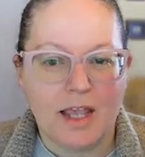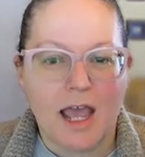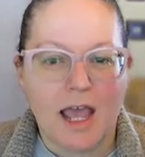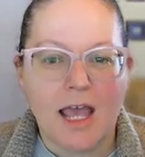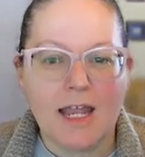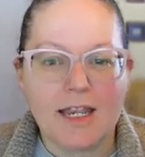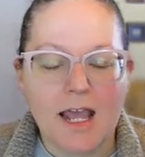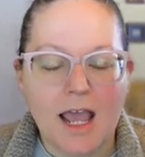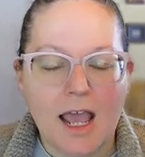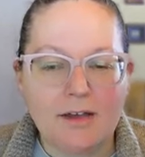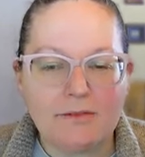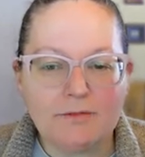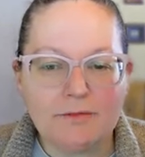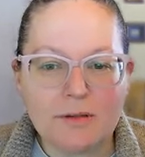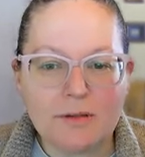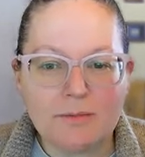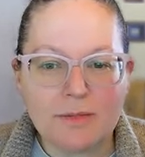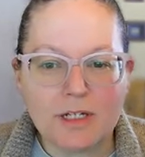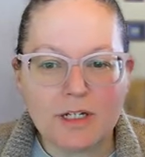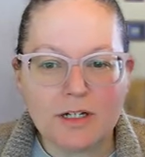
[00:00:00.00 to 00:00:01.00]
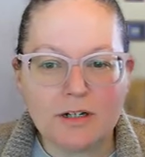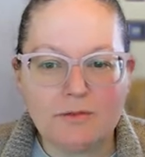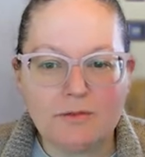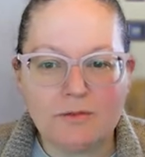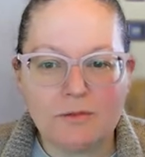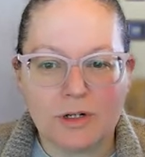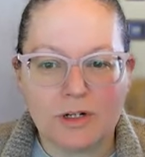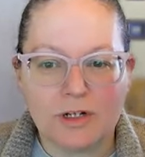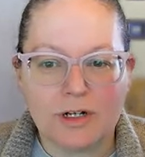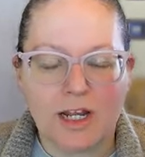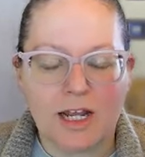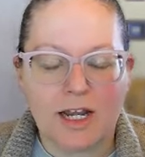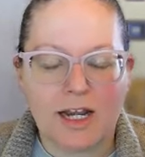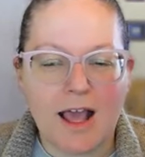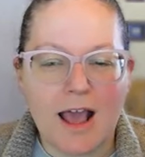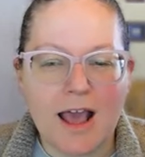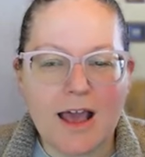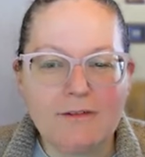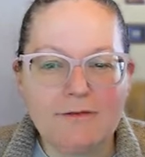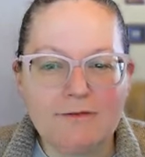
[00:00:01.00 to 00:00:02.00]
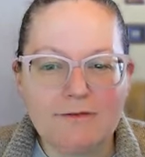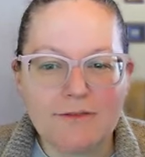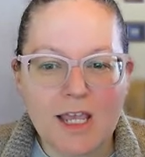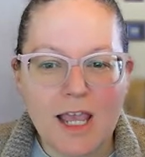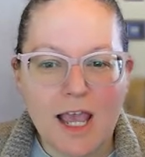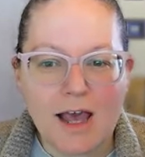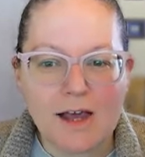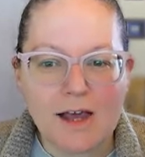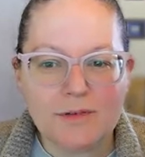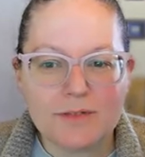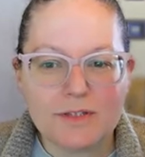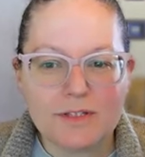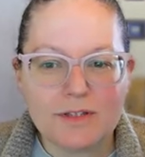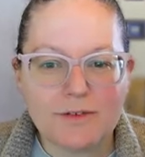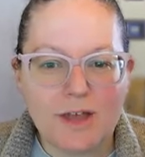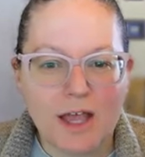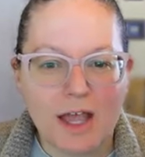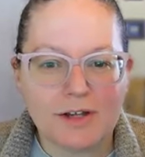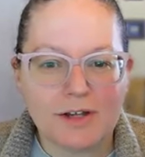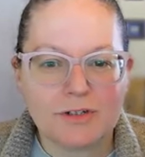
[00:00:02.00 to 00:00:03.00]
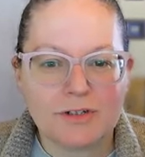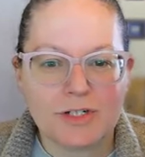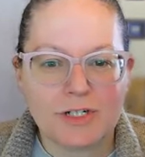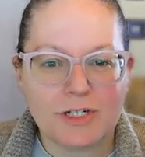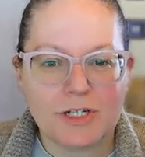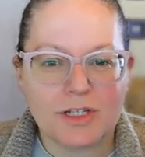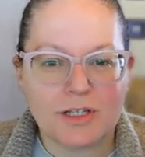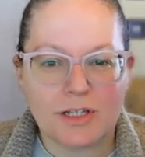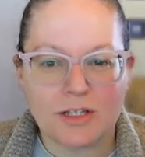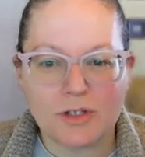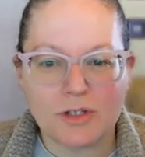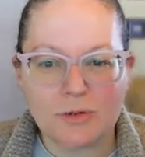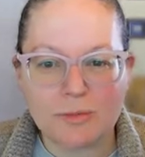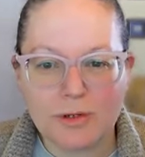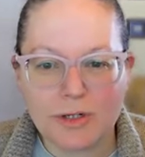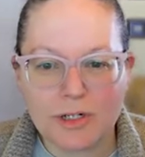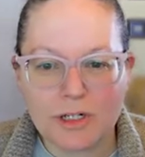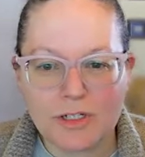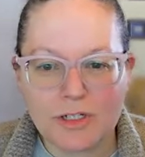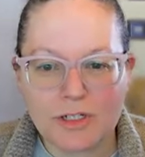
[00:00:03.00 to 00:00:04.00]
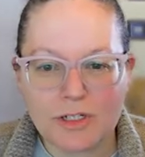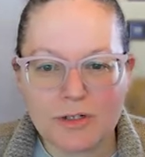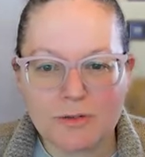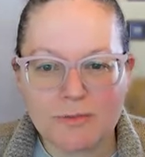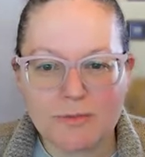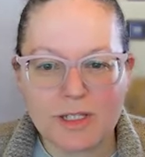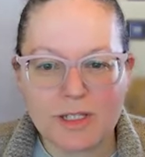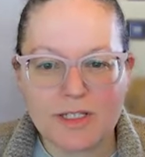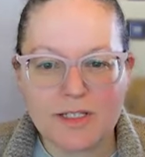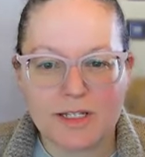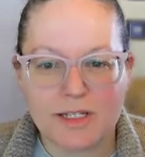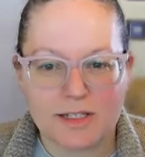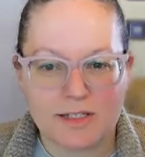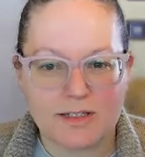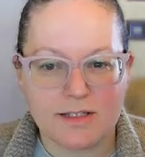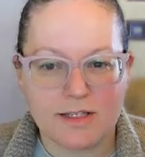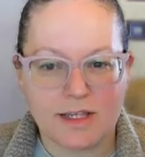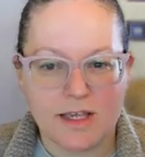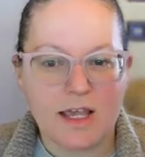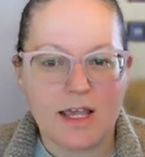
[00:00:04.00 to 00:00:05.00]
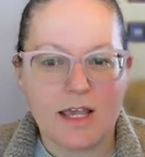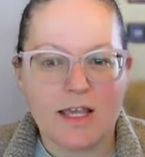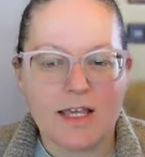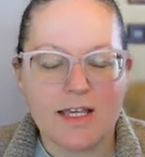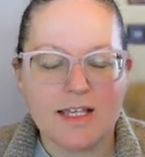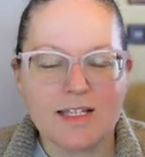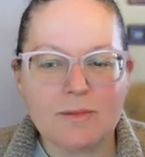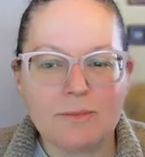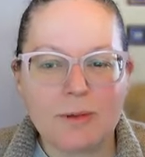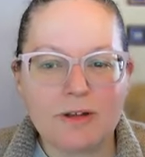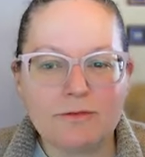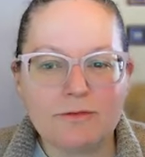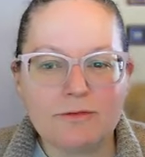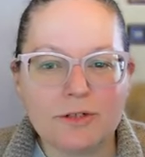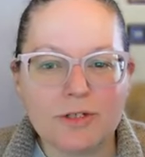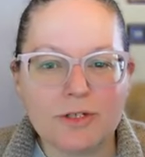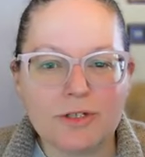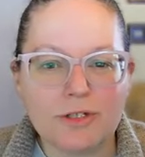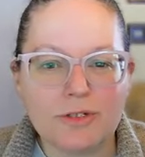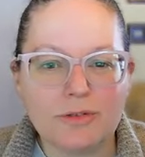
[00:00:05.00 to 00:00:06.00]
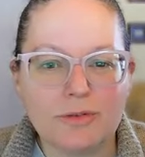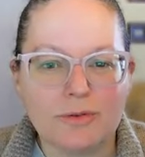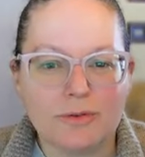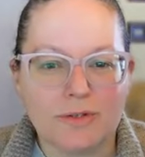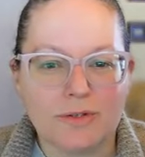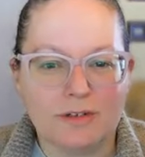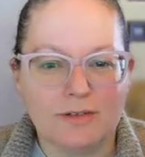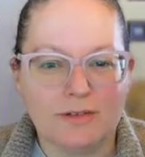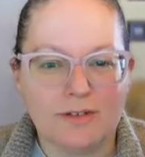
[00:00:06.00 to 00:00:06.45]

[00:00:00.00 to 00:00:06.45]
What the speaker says: And every minute of work and every ounce of energy that you put into your business is spent for you,